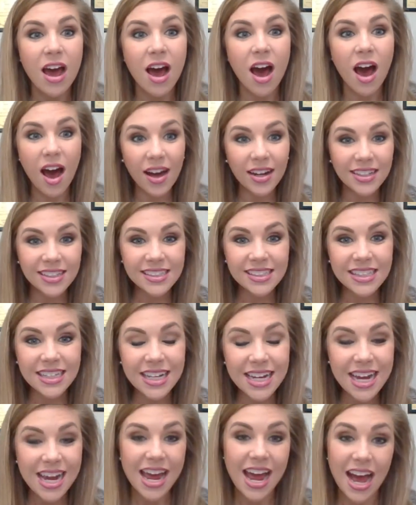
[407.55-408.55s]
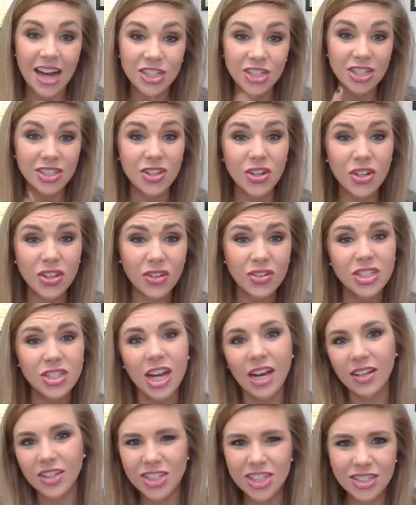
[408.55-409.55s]
honestly, I just took those
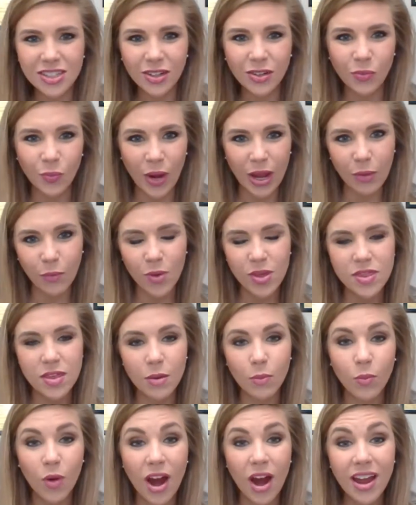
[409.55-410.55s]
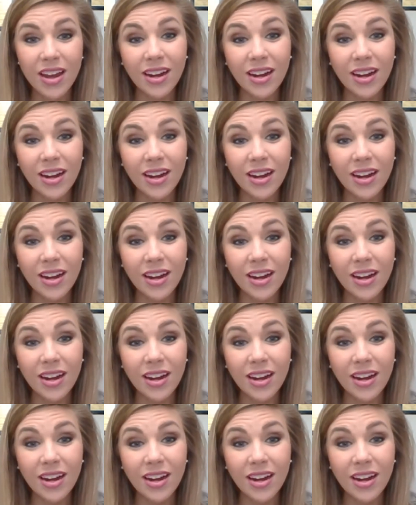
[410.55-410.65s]
challenges and ran with them, right?